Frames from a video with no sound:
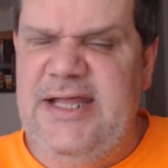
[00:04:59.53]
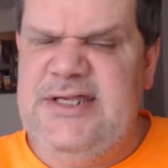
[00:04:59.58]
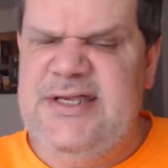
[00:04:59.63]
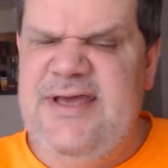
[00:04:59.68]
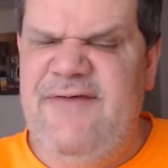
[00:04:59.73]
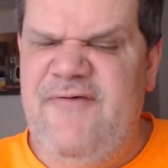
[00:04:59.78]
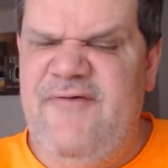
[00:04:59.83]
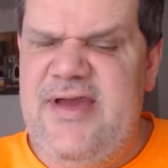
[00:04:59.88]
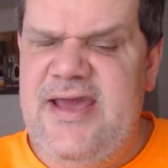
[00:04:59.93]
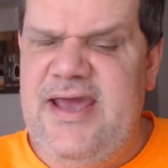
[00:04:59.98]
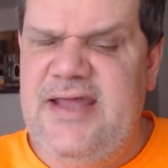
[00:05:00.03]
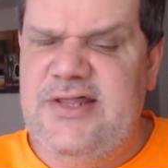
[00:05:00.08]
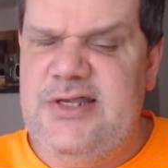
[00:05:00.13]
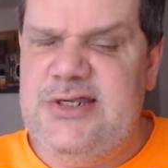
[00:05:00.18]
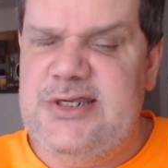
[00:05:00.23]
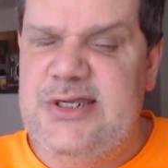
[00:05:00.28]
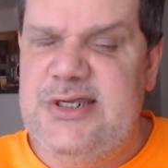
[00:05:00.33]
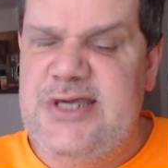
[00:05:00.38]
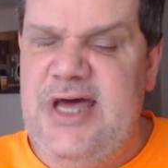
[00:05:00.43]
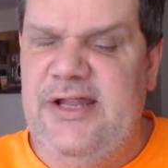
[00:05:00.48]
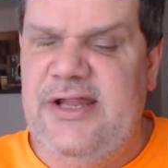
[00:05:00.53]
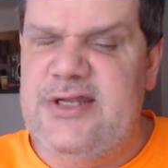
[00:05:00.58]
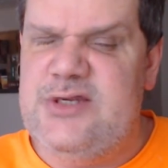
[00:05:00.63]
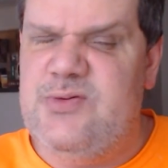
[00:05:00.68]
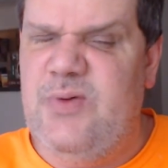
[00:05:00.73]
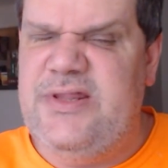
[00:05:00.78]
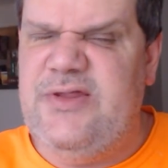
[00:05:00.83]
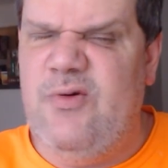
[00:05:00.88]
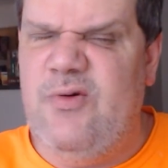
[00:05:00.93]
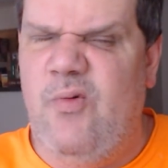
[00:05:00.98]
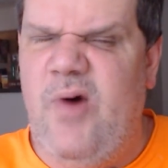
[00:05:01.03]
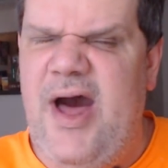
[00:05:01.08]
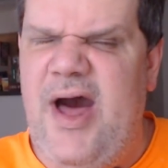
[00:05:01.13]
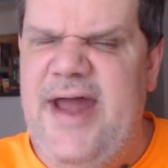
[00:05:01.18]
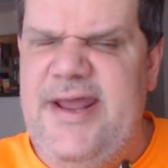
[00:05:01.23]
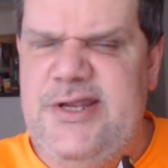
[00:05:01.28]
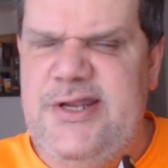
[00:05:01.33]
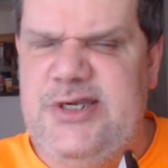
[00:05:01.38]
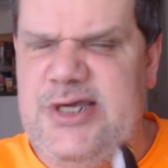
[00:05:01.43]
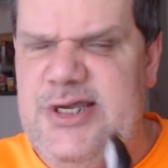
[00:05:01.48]
if we can get this to tell us what the
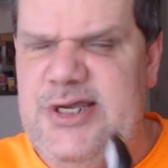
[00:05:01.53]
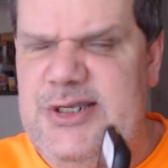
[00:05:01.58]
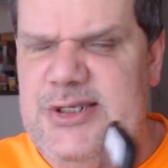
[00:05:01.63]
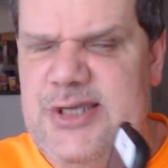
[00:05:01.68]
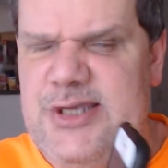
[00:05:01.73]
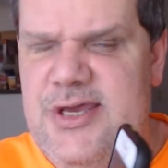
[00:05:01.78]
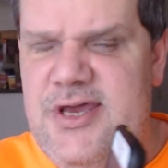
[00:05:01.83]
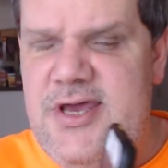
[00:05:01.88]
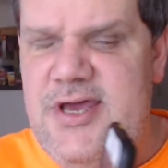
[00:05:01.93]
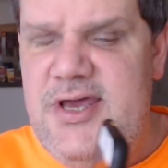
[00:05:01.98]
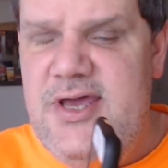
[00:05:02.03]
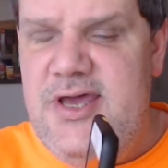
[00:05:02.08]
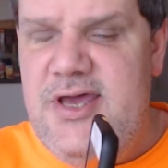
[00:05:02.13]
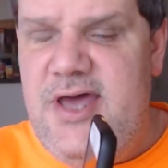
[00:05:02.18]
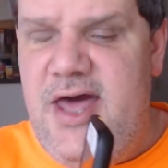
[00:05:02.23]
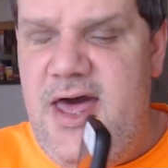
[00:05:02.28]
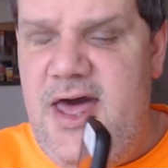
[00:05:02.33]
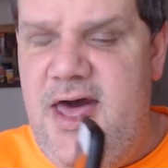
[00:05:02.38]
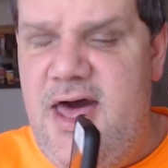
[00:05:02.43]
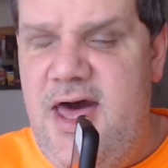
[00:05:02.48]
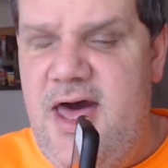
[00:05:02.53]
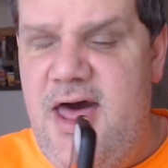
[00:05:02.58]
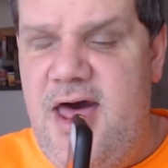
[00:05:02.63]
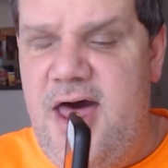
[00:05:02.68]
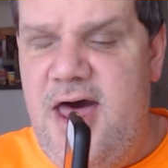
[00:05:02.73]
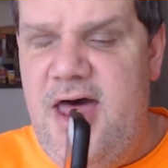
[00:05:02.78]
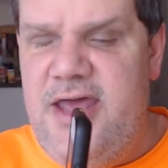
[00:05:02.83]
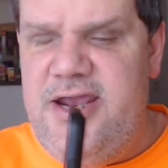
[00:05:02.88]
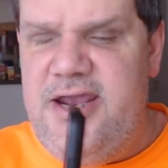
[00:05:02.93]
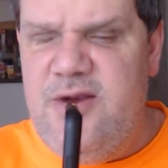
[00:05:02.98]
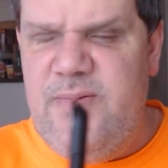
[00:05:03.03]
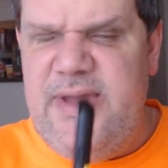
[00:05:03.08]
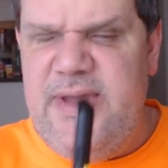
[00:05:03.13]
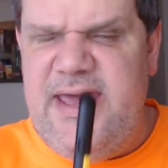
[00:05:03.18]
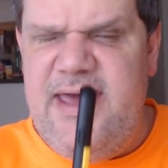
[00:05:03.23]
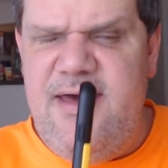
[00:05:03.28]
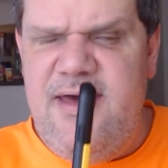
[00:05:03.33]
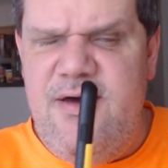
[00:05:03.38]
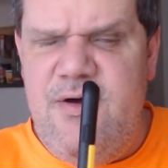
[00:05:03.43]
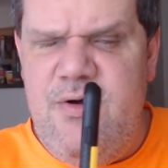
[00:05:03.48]
wattage is. Here we
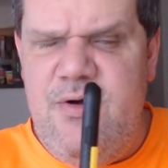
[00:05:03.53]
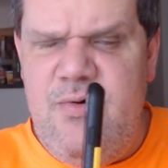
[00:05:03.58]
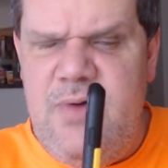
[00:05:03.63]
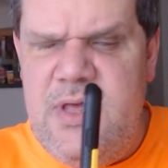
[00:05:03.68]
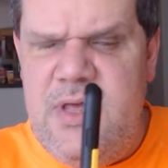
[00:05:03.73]
go.